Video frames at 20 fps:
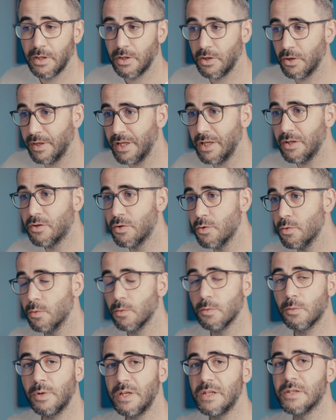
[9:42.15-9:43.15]
You need
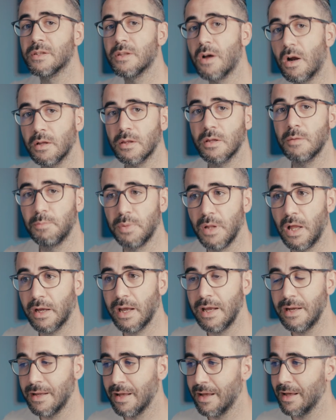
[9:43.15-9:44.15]
to restart the
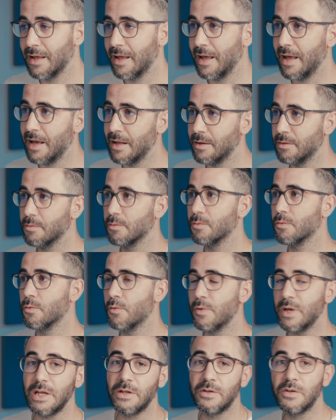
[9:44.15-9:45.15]
plugin and
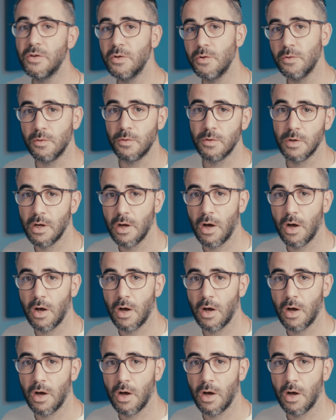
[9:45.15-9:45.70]
redo